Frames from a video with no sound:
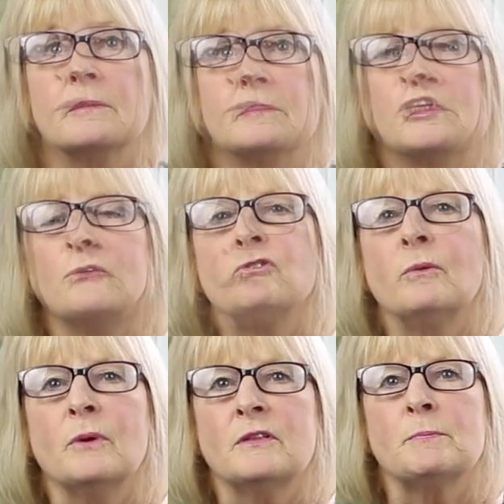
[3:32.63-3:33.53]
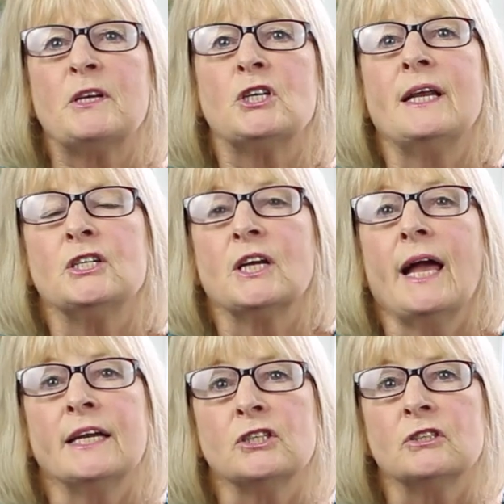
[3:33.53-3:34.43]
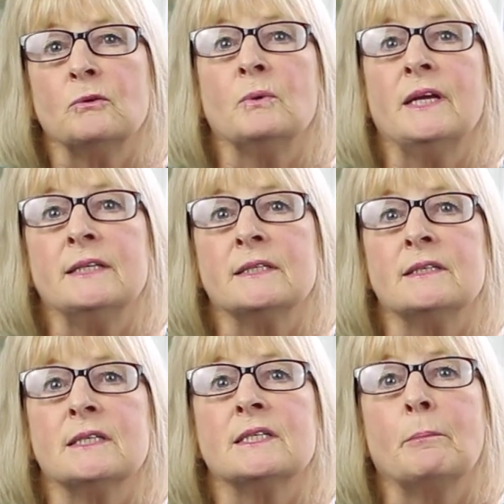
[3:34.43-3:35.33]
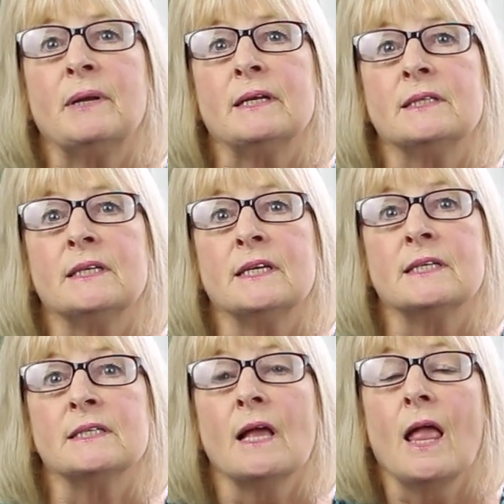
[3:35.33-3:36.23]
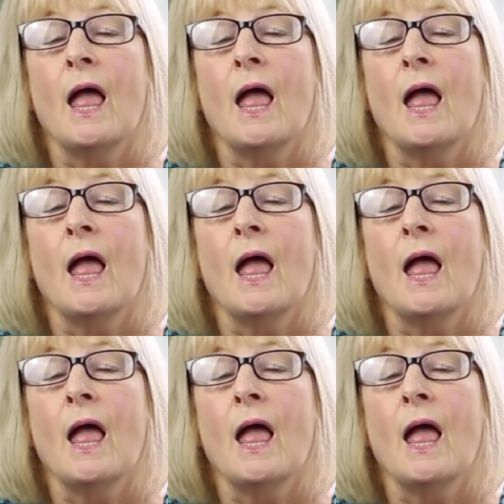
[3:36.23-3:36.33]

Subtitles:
Children with special educational needs and disabilities